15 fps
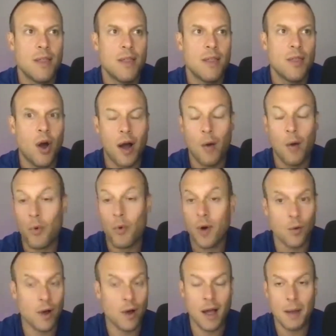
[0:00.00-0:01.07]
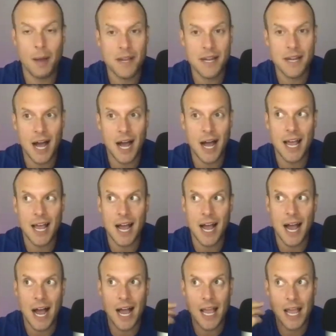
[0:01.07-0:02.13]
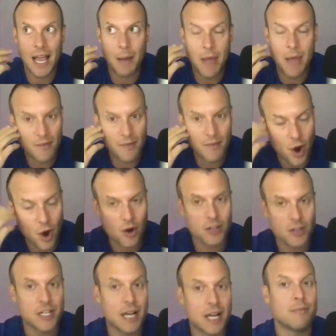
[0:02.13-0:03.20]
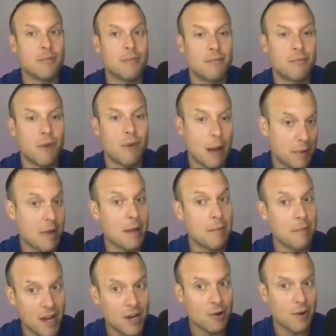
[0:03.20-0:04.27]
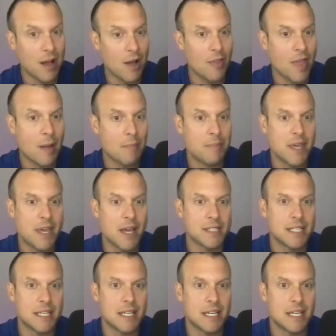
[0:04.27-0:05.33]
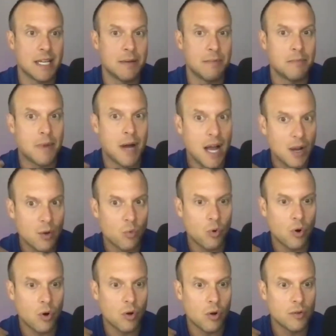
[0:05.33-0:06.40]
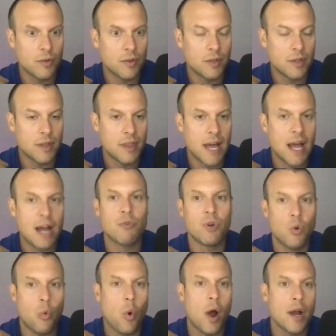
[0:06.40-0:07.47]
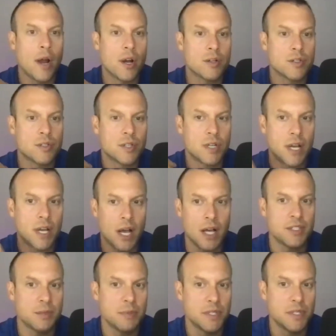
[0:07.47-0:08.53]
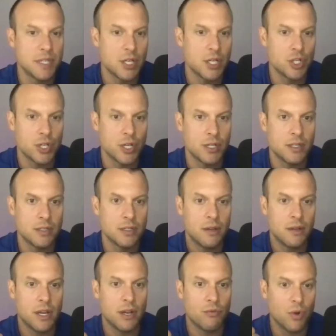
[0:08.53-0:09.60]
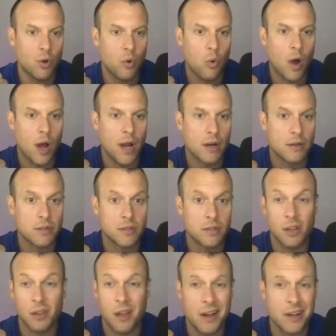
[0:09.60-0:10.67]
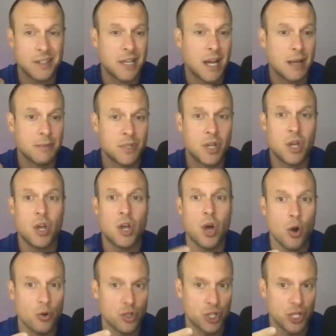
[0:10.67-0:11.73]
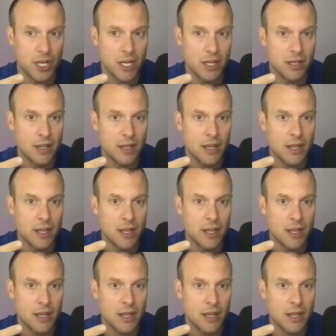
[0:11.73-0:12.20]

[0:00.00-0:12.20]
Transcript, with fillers: the uh, what i mean i i i'm having a hard time wrapping my mind around that because in my world that requires customization it requires a lot of times coaching